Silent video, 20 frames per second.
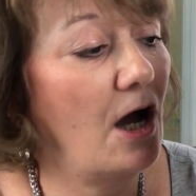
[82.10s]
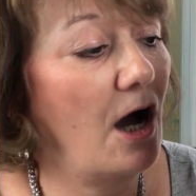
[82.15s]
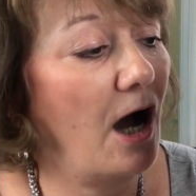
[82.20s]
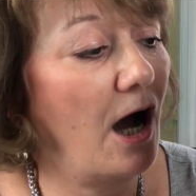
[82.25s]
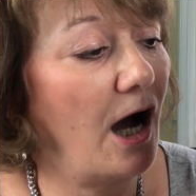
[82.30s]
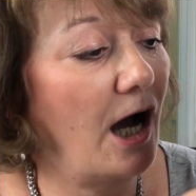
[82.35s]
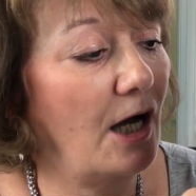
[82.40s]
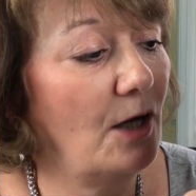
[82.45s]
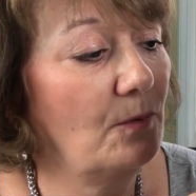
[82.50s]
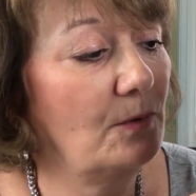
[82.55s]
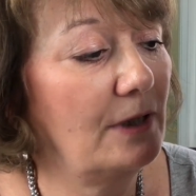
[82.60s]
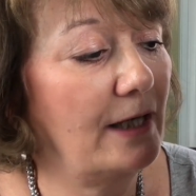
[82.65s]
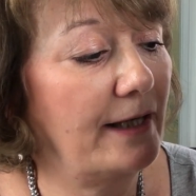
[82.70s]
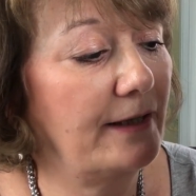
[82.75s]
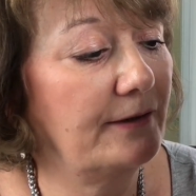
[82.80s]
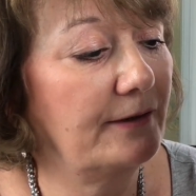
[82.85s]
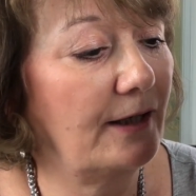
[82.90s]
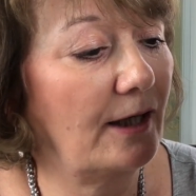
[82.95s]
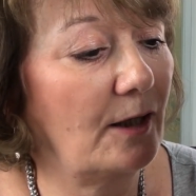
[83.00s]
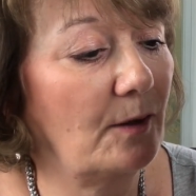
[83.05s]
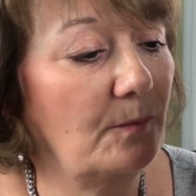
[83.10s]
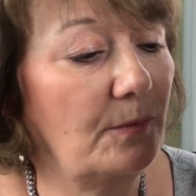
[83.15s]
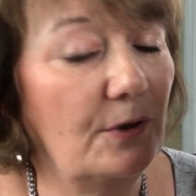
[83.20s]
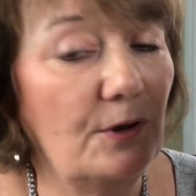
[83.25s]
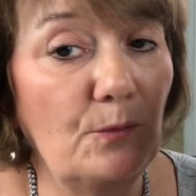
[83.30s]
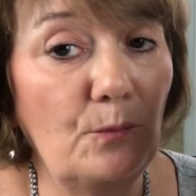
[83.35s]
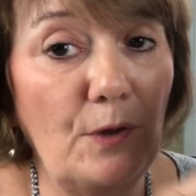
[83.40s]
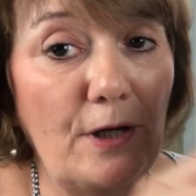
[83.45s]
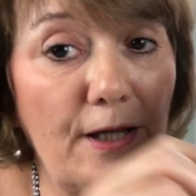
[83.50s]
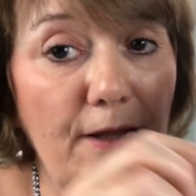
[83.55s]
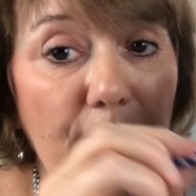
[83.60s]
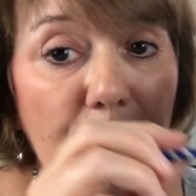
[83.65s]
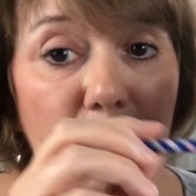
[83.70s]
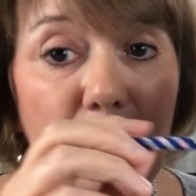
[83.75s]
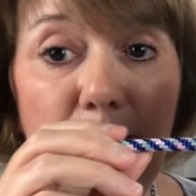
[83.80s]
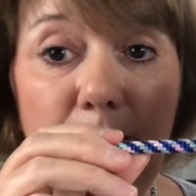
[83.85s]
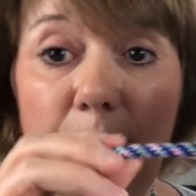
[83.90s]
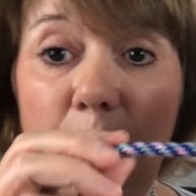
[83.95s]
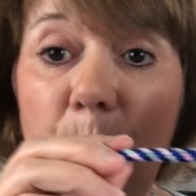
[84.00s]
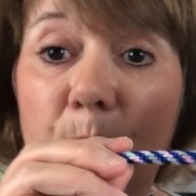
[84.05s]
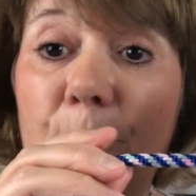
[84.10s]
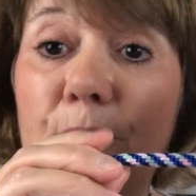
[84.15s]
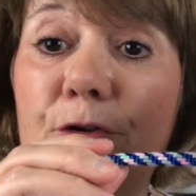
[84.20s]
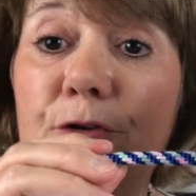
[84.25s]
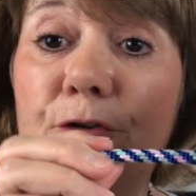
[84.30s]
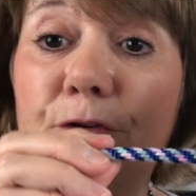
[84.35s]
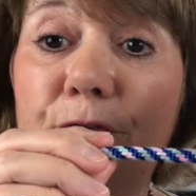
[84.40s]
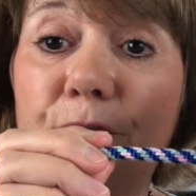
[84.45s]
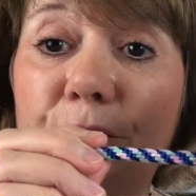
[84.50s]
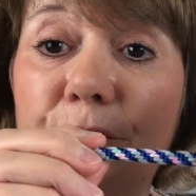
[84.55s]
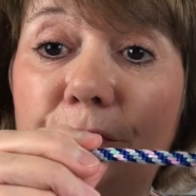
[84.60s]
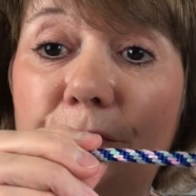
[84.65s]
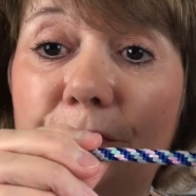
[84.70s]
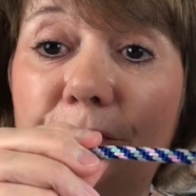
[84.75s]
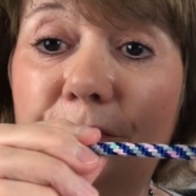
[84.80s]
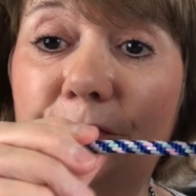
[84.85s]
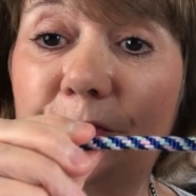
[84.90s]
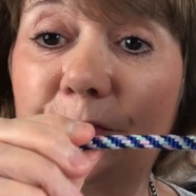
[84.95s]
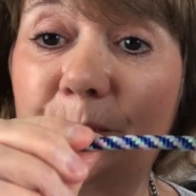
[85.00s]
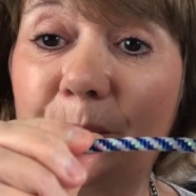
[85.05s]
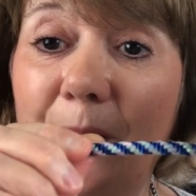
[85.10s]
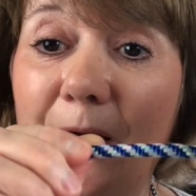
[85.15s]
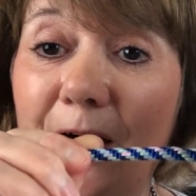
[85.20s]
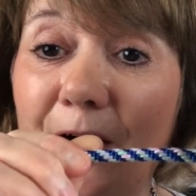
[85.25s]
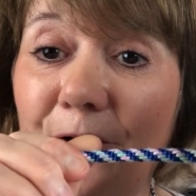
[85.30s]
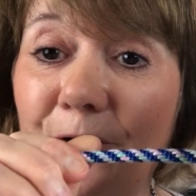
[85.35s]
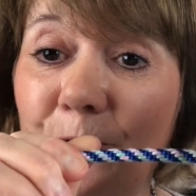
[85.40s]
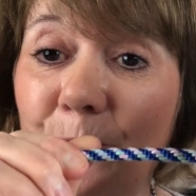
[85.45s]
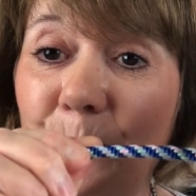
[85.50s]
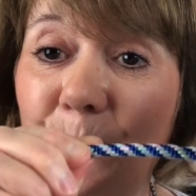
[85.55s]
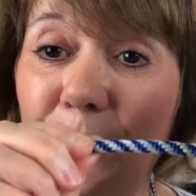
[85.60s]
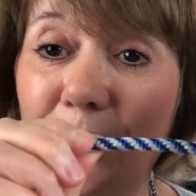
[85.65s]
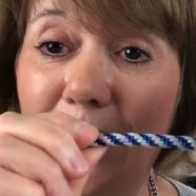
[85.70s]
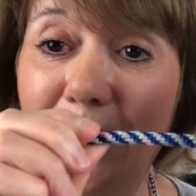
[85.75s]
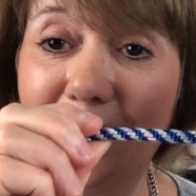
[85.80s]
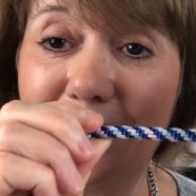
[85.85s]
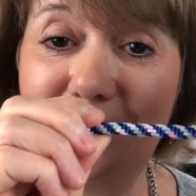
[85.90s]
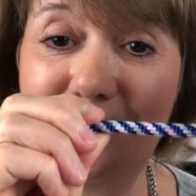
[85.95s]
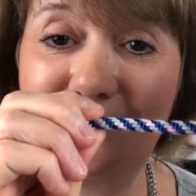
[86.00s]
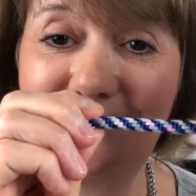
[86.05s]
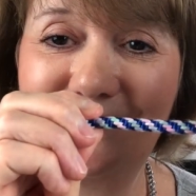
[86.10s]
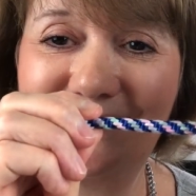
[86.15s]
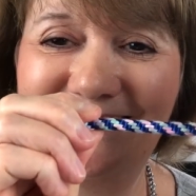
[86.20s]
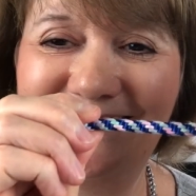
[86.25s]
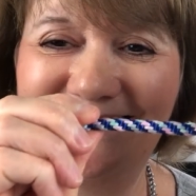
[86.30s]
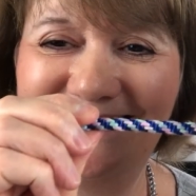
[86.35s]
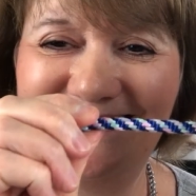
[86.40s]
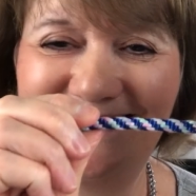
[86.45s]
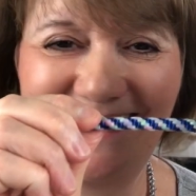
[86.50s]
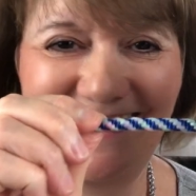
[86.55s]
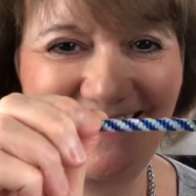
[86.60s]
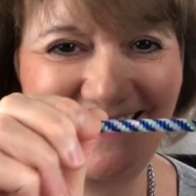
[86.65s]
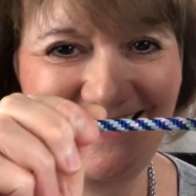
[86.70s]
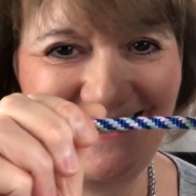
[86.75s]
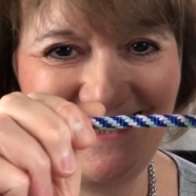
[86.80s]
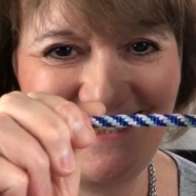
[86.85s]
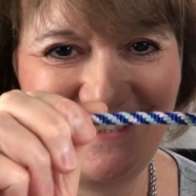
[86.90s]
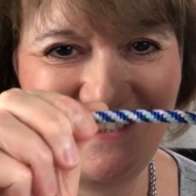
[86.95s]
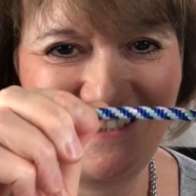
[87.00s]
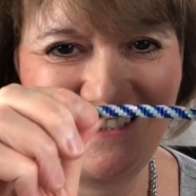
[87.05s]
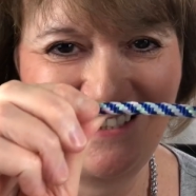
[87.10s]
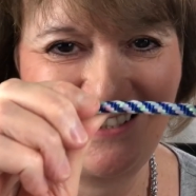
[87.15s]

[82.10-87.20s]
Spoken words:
I will end up with a beautiful spiral braid like this.